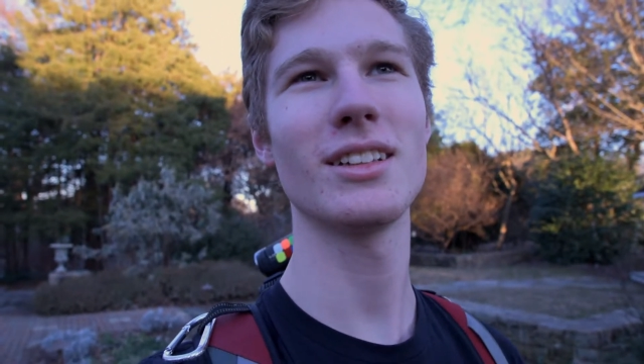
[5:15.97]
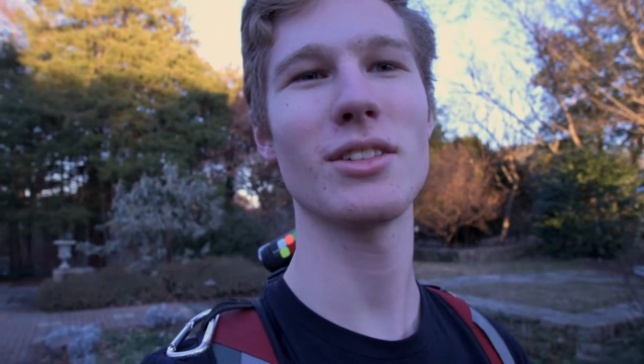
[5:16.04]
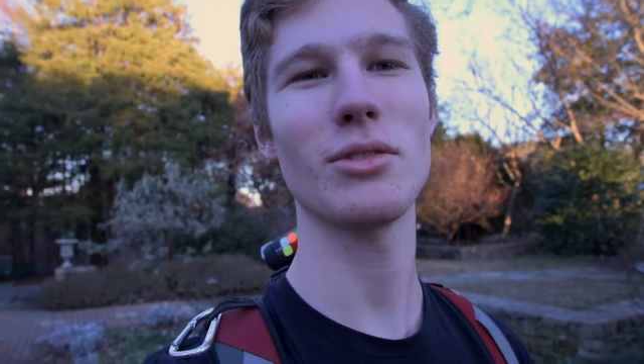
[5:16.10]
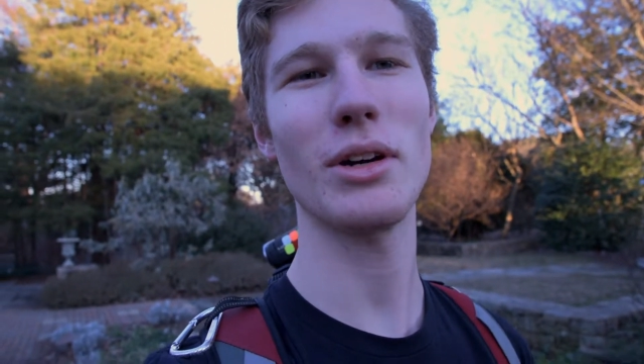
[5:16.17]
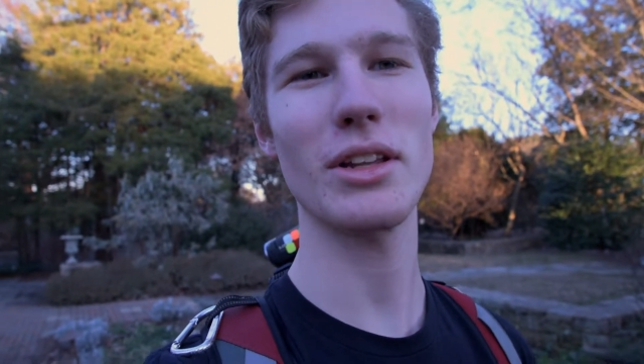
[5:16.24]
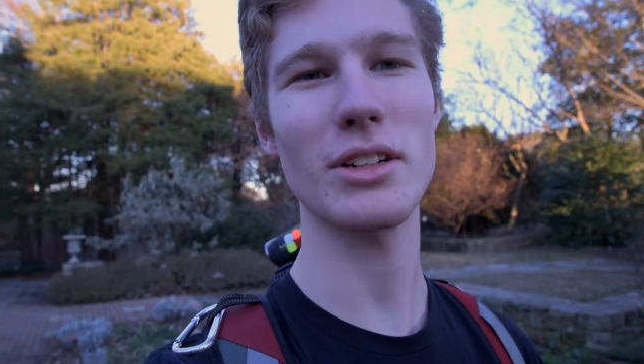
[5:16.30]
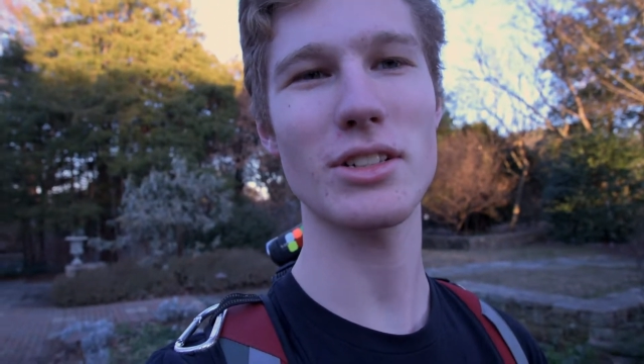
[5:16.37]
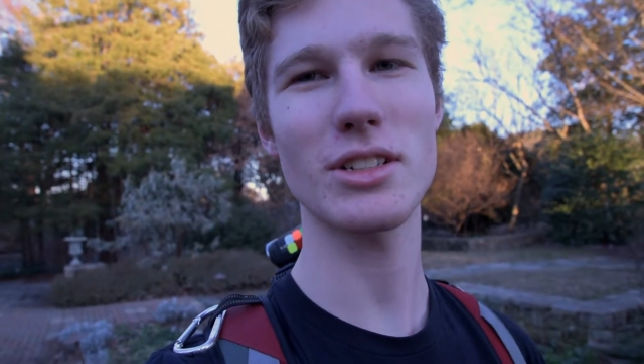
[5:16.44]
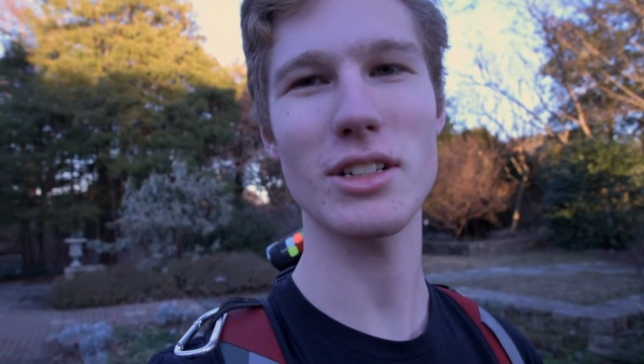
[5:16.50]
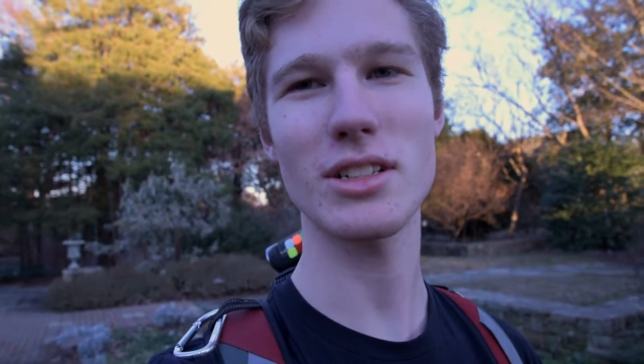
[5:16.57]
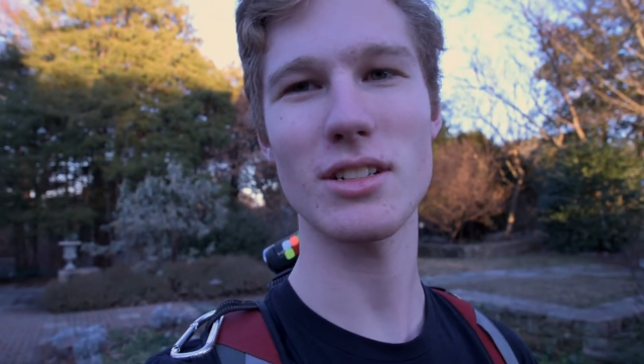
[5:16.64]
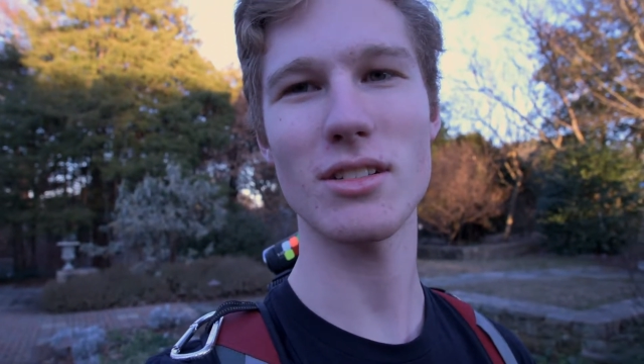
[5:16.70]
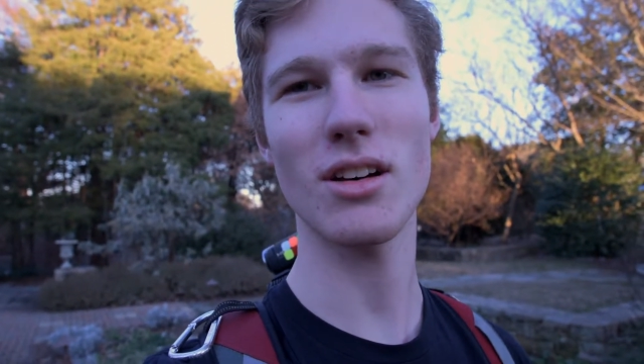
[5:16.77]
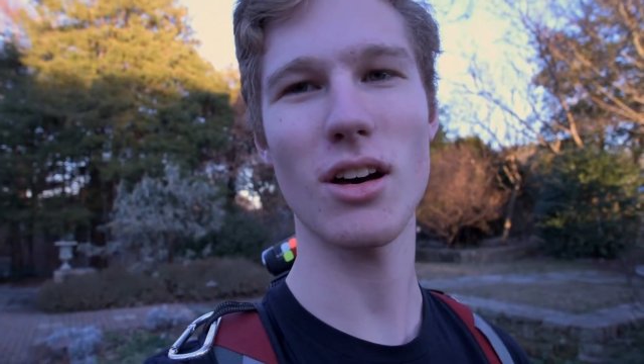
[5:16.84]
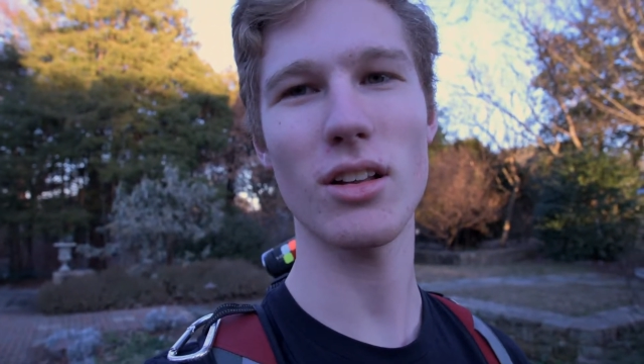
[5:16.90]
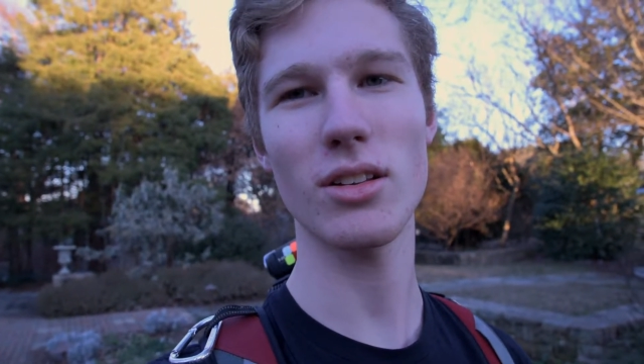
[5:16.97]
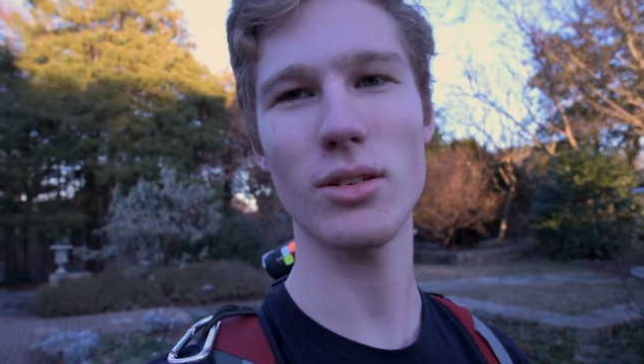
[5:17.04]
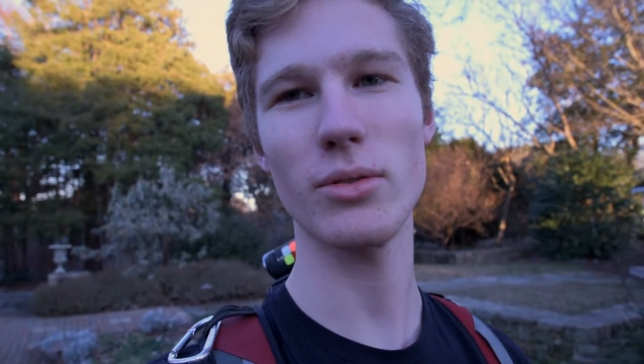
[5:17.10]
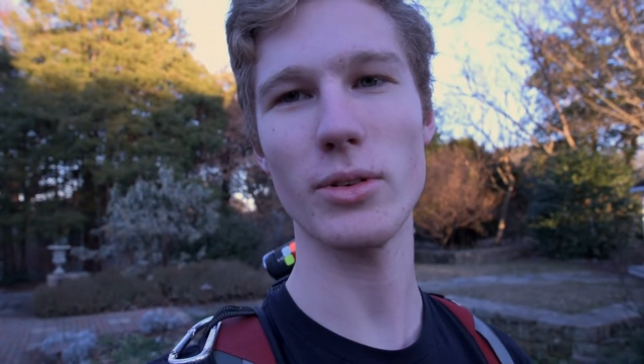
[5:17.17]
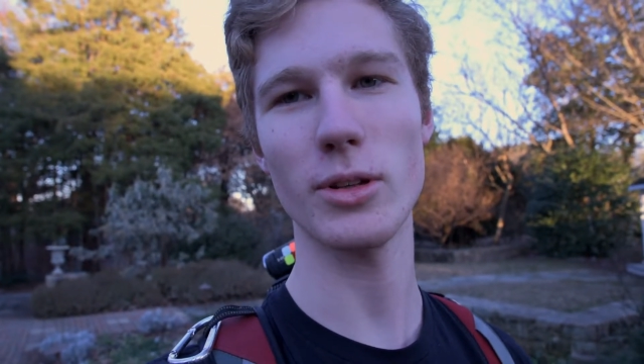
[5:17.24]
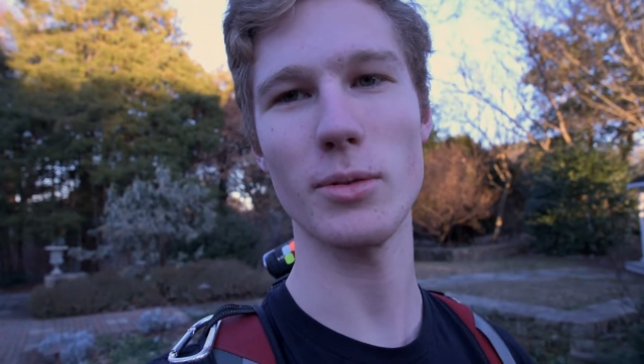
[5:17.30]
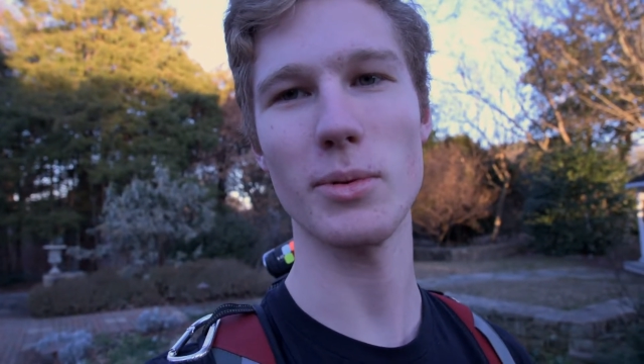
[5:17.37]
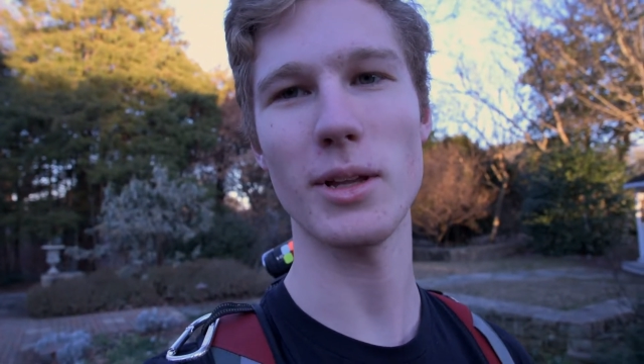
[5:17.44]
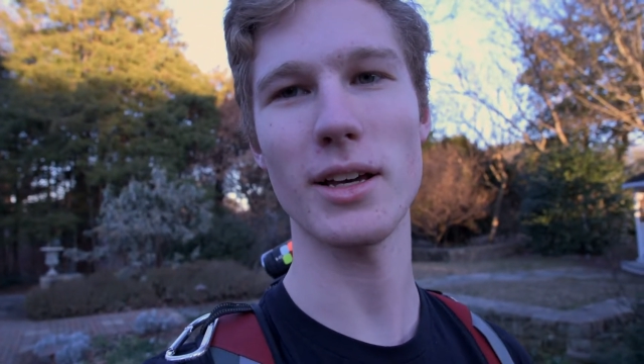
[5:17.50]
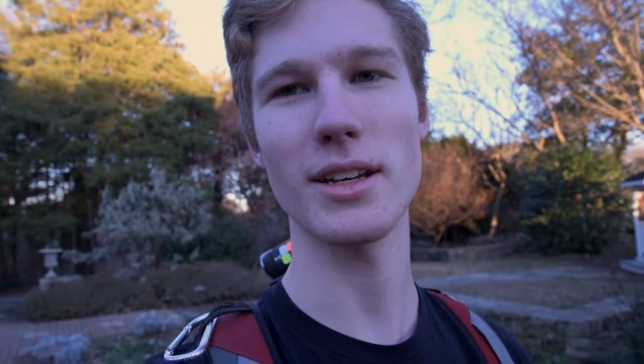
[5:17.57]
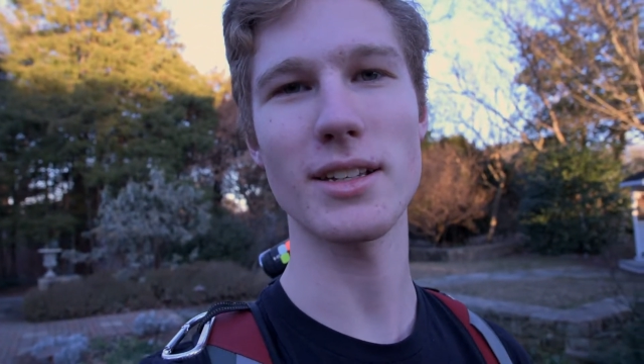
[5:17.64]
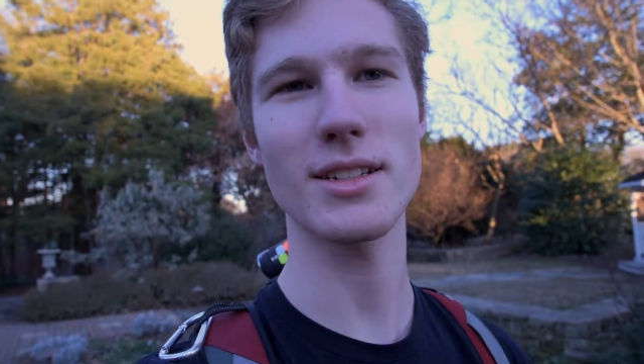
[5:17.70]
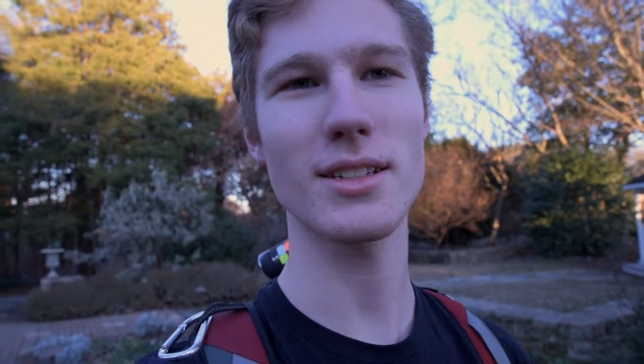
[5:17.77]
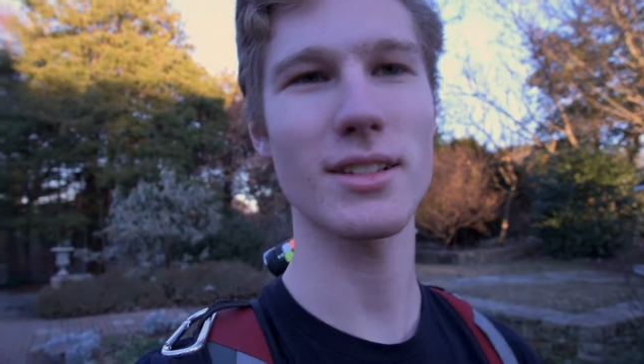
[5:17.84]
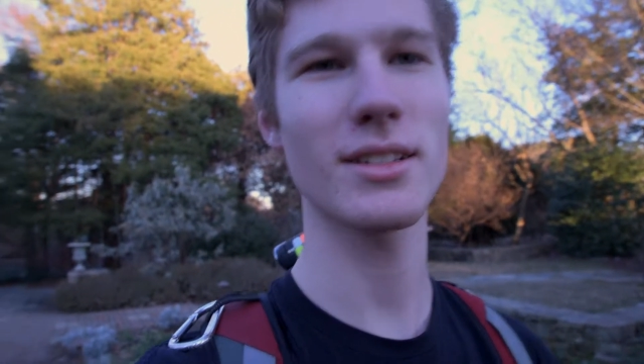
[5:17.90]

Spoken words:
Weather's just all over the place.